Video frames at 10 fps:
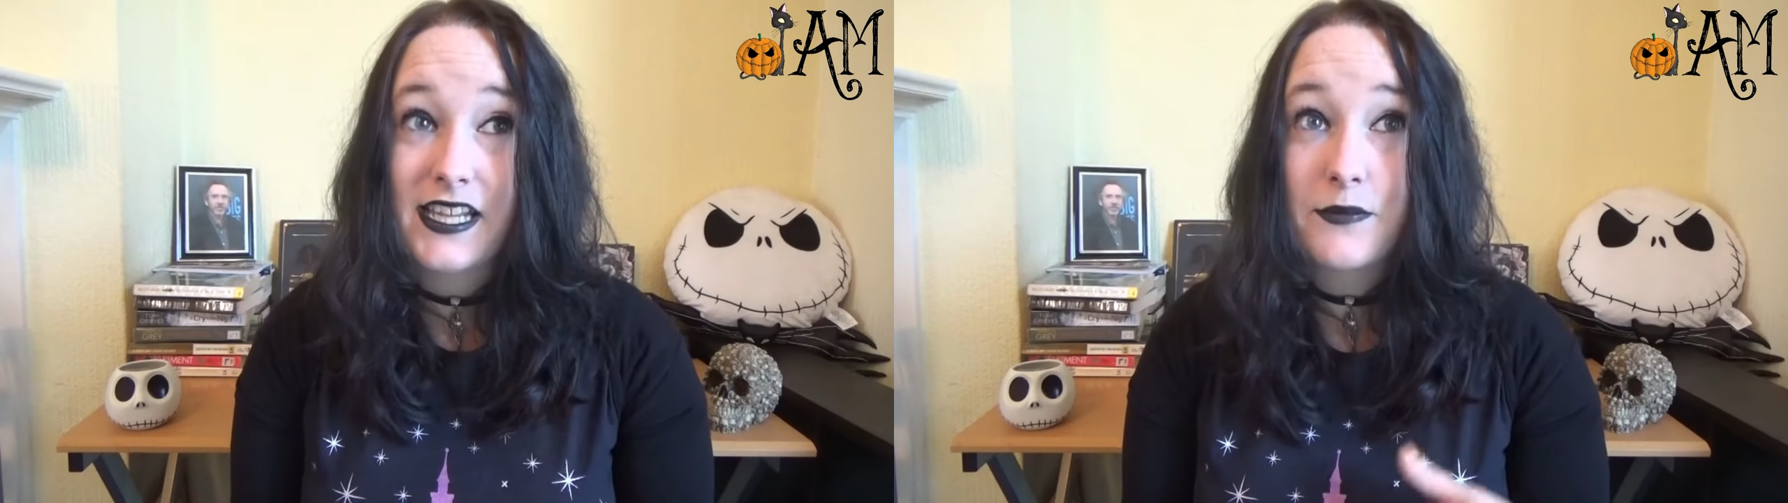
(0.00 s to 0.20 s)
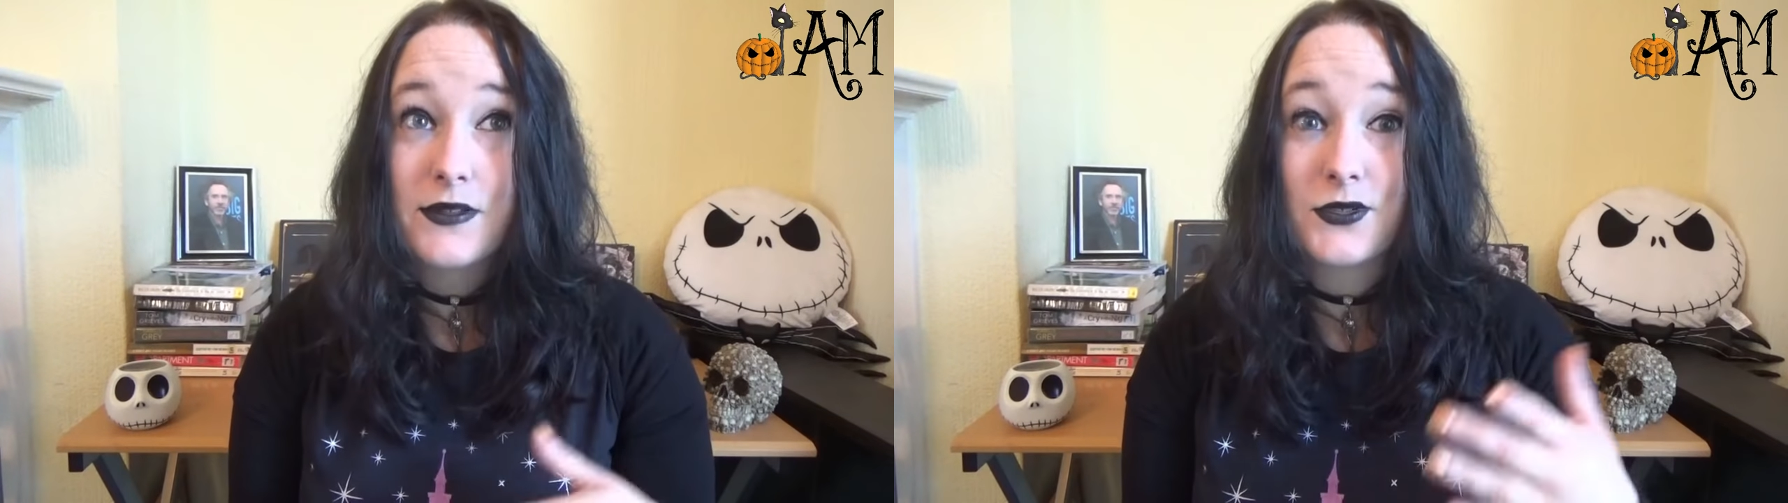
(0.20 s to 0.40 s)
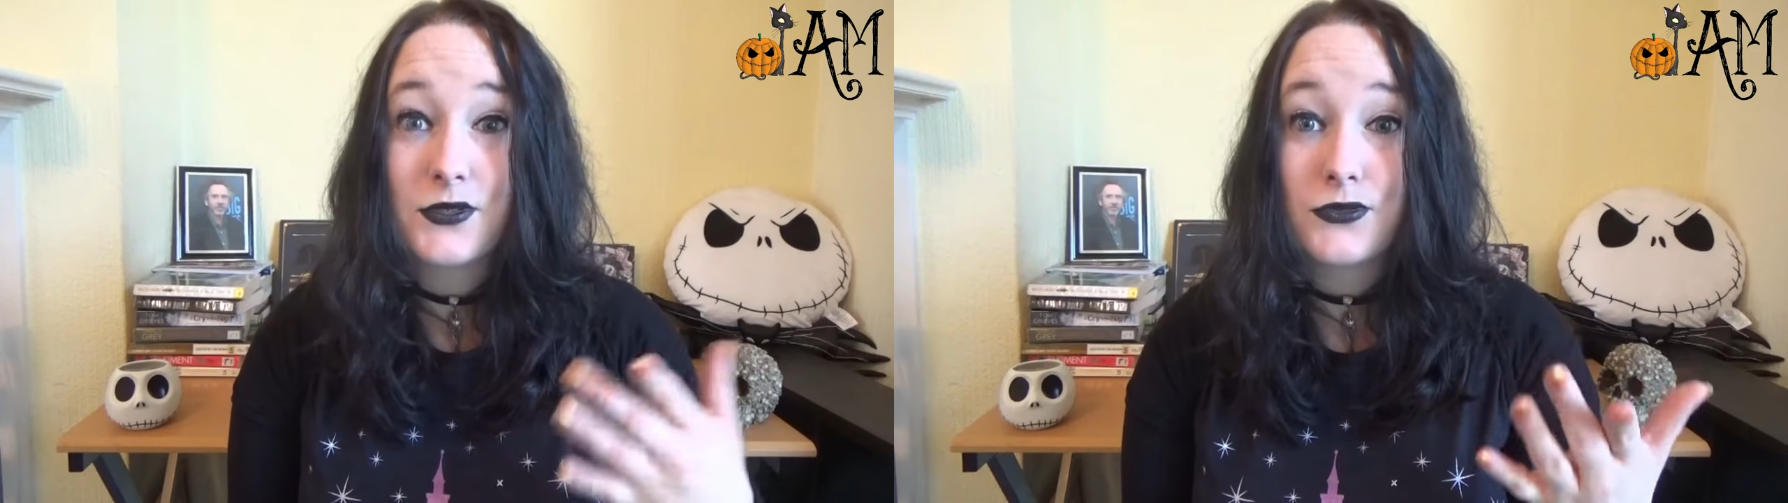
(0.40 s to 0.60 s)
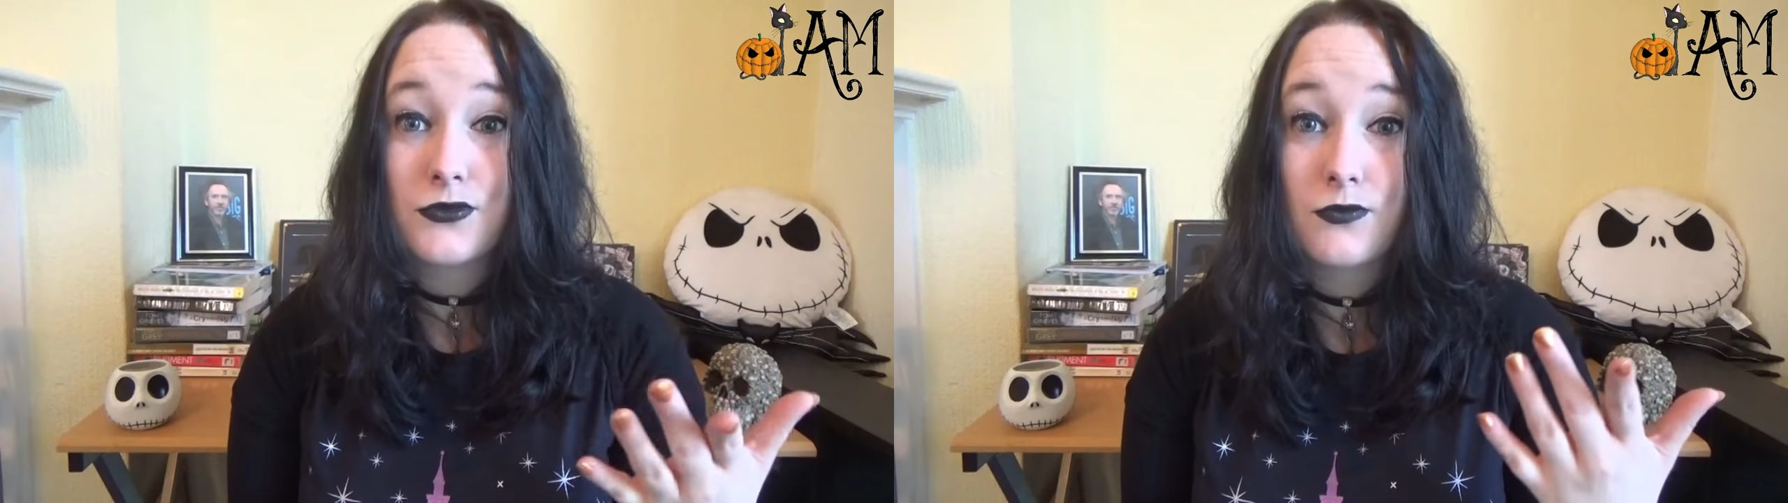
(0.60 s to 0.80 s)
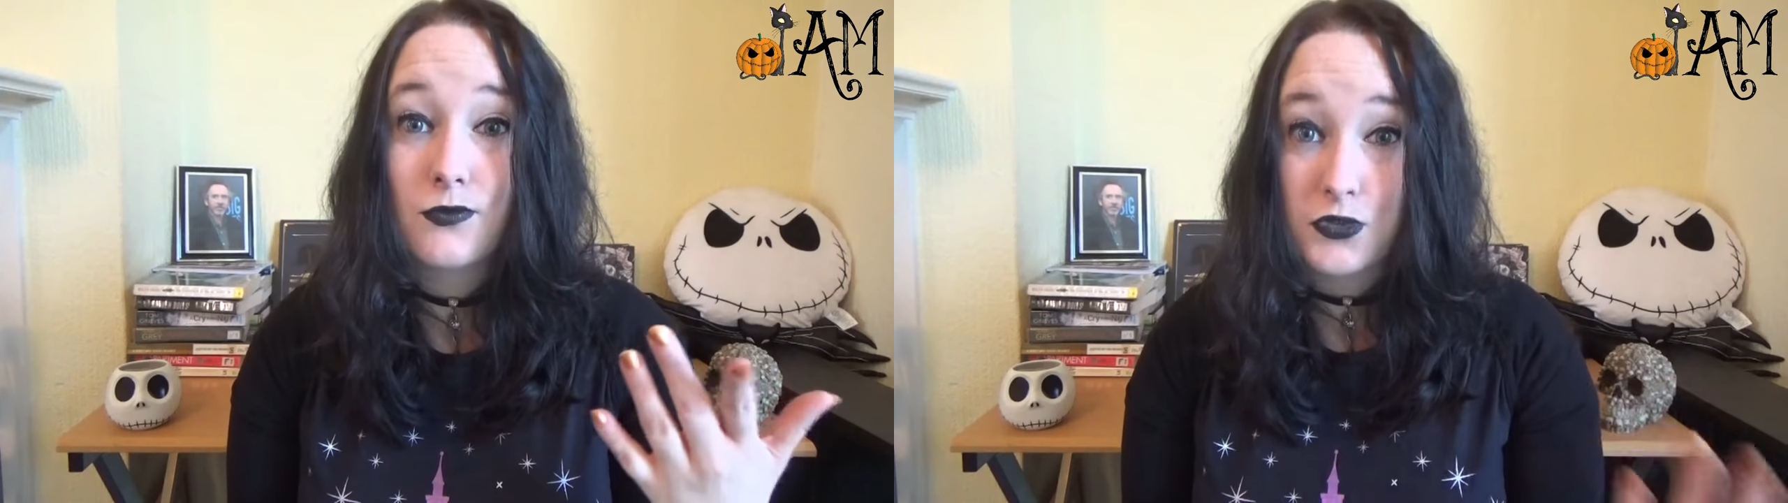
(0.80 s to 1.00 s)
the
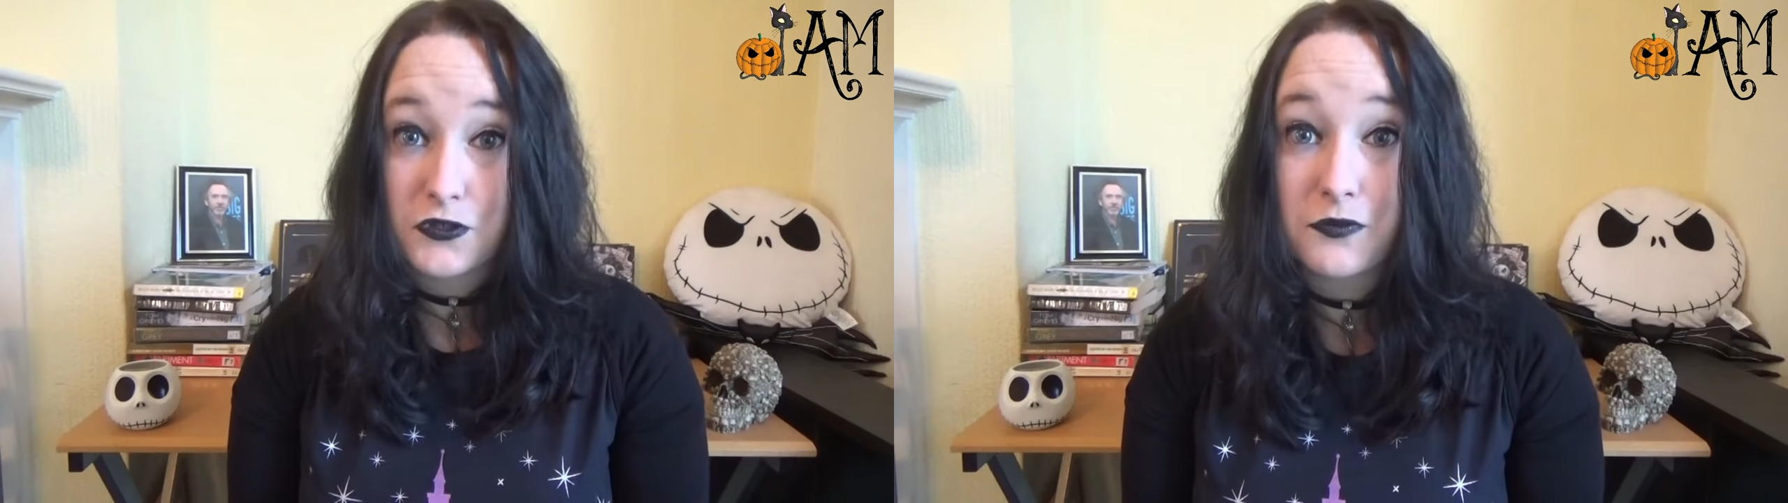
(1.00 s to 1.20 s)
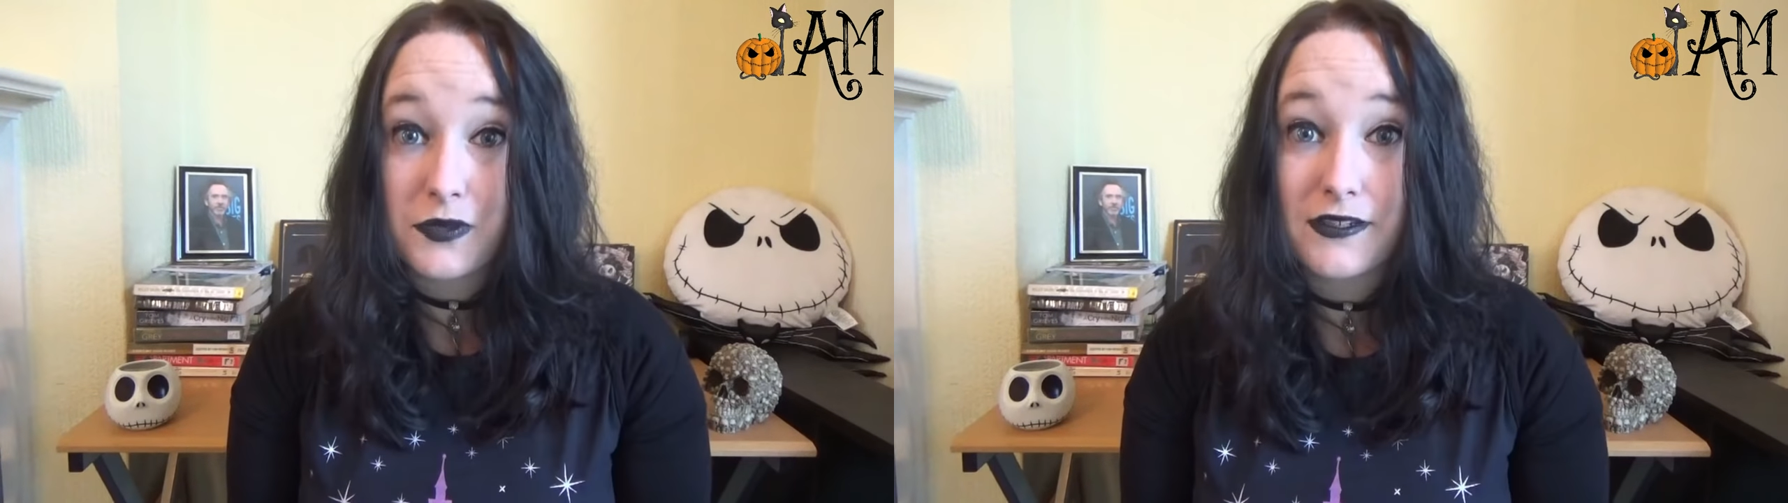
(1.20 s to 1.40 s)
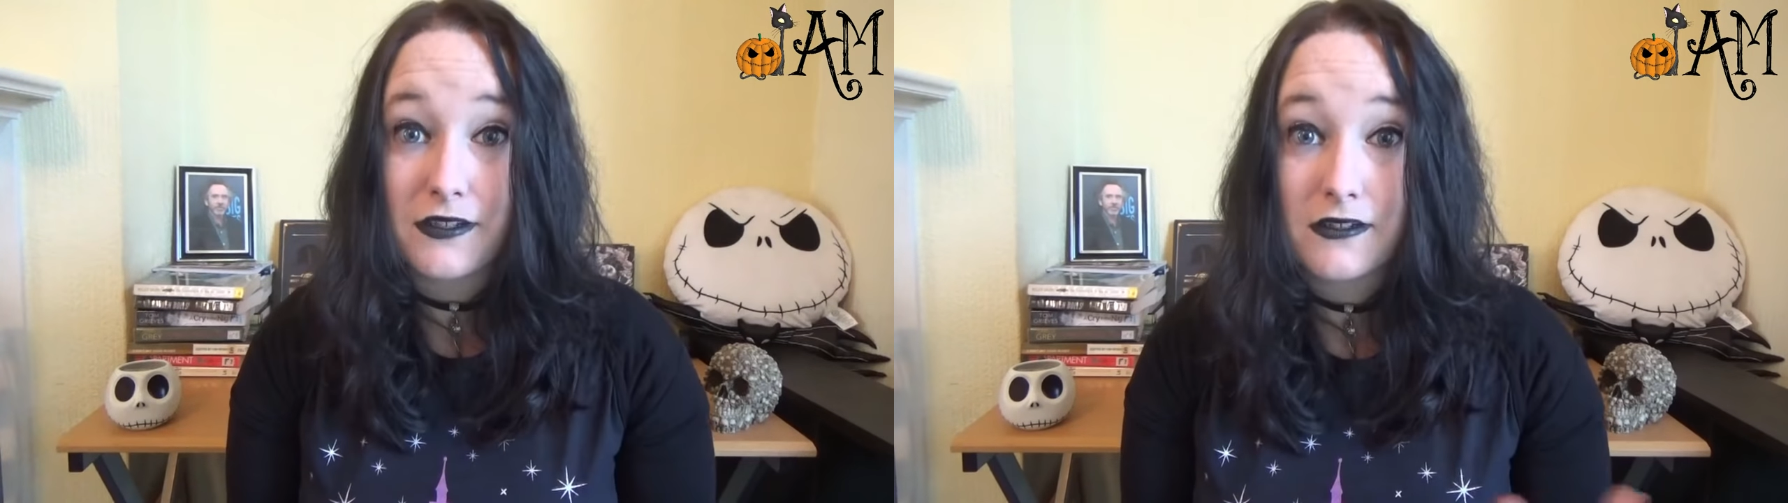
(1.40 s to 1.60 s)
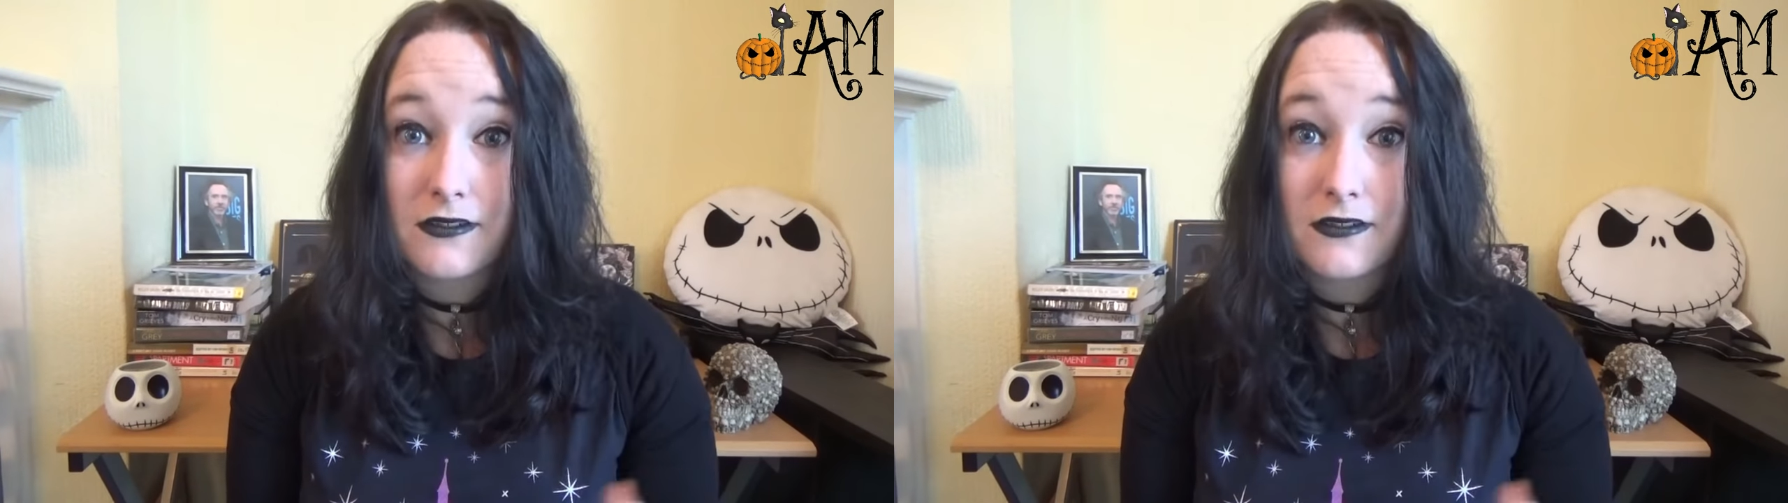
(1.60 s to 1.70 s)
episode would have been.